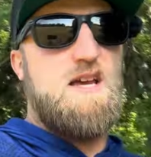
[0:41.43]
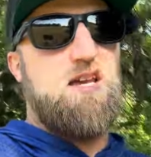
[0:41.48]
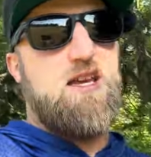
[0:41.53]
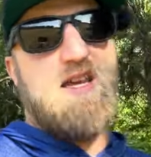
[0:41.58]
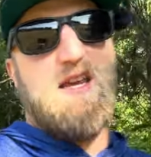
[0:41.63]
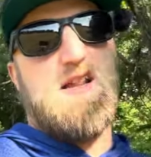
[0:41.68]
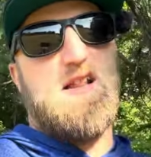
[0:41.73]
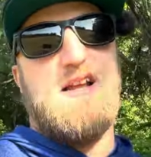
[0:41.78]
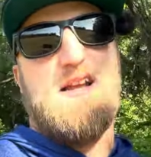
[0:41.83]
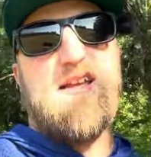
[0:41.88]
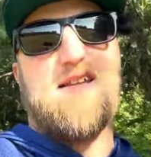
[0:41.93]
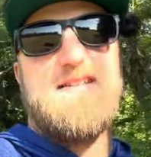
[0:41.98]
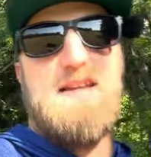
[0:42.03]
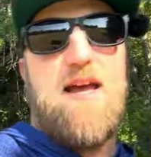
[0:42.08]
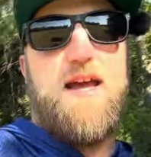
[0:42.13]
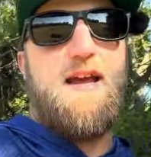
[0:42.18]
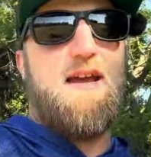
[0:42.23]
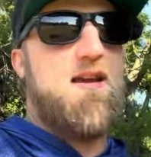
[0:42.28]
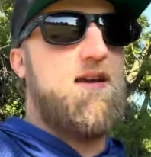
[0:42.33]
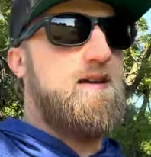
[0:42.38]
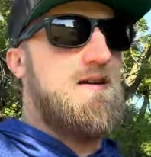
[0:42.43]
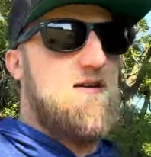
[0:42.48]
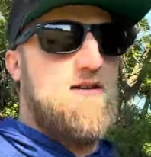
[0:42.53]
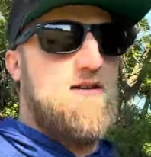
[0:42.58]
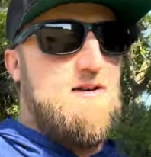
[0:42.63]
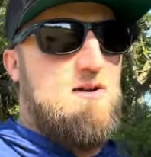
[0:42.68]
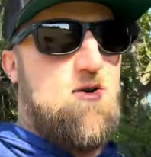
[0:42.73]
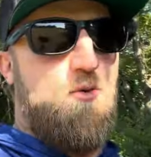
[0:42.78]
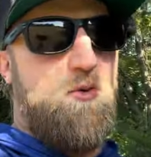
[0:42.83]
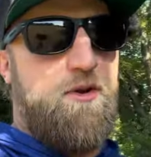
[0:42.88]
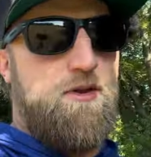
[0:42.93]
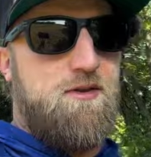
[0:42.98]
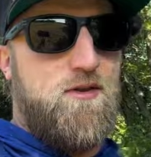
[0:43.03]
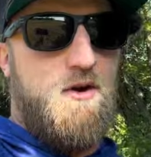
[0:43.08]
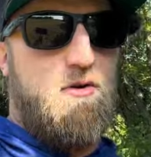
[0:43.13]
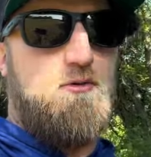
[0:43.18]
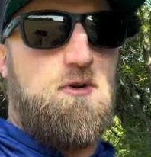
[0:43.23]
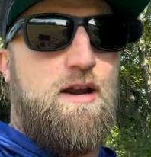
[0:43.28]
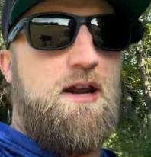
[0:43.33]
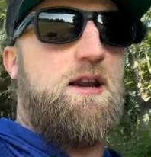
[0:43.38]
You get like a day with
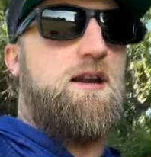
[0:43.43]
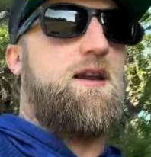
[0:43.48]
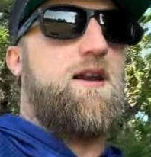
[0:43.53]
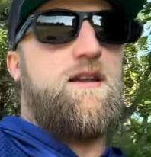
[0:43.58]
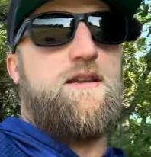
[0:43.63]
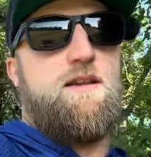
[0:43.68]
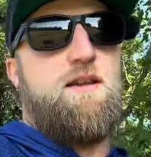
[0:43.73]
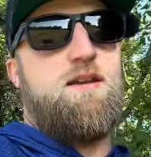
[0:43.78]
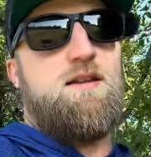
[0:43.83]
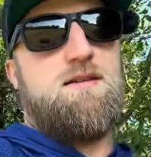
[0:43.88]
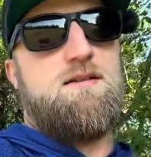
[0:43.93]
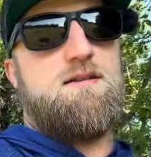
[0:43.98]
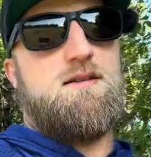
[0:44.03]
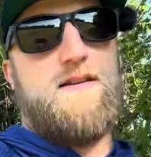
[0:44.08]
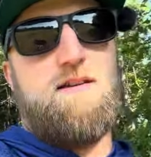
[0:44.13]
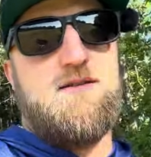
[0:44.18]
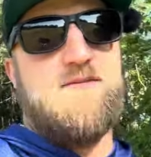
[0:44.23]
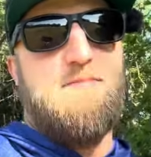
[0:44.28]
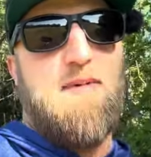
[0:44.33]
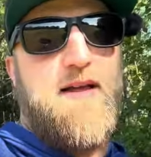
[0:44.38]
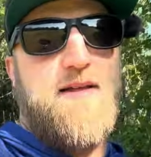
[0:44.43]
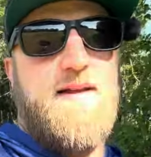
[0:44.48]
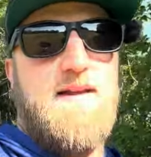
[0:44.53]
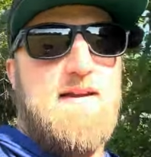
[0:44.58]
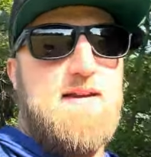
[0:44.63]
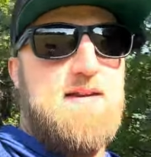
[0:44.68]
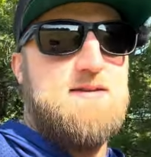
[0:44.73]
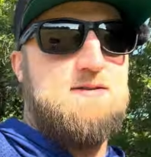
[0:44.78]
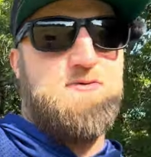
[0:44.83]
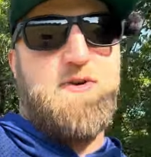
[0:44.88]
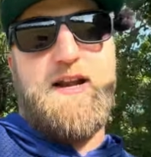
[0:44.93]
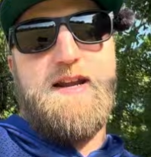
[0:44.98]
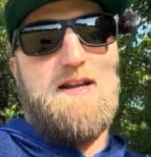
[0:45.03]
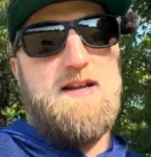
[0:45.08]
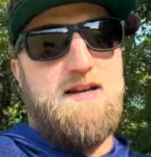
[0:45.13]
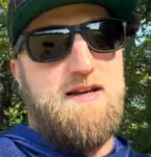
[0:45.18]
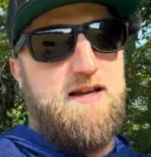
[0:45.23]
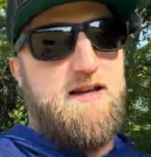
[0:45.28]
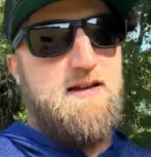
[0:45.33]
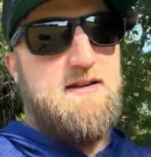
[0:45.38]
no rain, and then by then it's raining
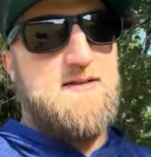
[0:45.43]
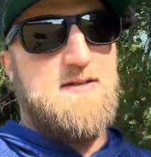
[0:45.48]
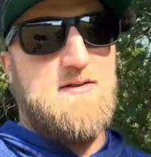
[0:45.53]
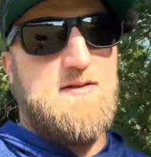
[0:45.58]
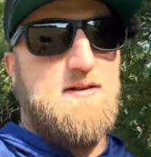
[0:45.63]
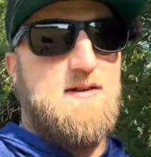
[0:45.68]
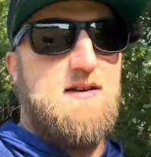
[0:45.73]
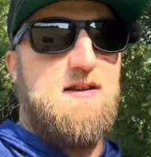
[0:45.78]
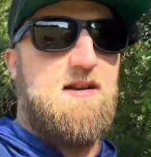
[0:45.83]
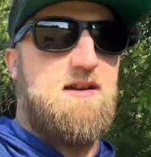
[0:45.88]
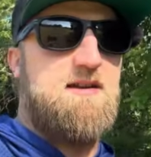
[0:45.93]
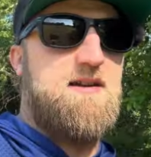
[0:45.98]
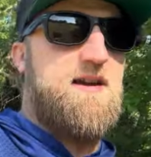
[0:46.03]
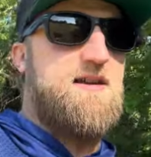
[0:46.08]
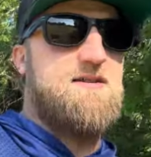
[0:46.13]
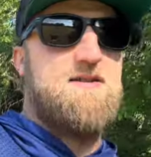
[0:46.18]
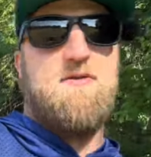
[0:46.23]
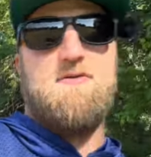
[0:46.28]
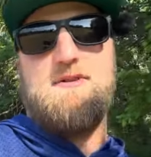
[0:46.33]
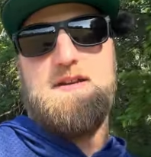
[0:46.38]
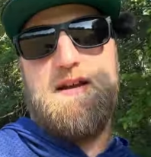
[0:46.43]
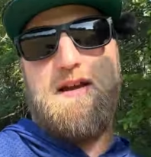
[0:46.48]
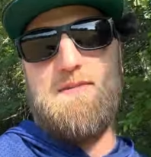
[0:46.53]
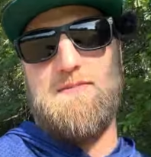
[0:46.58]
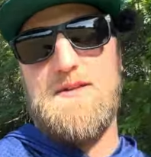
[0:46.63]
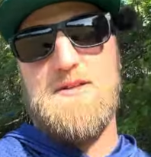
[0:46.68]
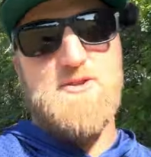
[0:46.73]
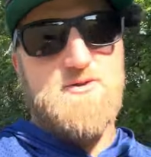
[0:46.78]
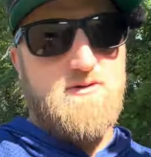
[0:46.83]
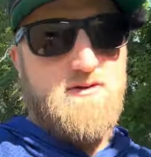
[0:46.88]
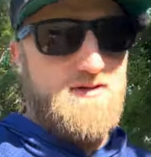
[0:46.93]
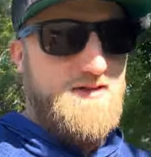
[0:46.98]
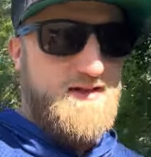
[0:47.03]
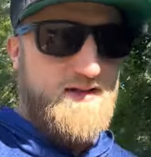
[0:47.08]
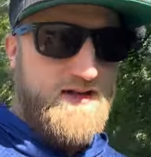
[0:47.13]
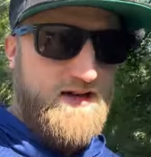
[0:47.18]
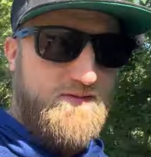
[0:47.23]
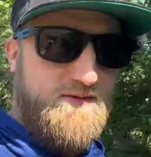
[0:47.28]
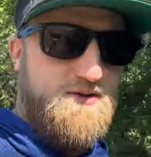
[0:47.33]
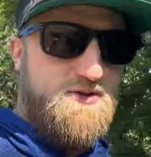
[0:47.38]
again, so it has no time to
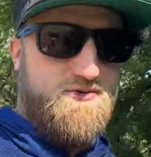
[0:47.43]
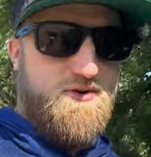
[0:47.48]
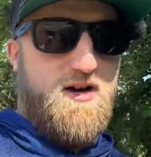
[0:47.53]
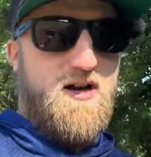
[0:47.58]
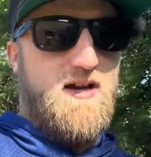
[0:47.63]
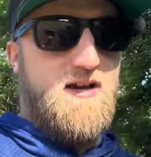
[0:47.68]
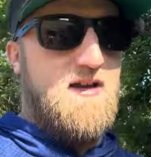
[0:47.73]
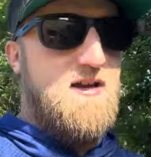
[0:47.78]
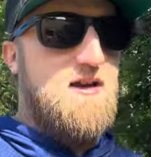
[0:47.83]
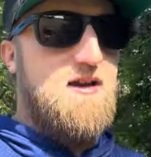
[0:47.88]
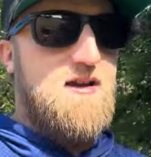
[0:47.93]
even dry.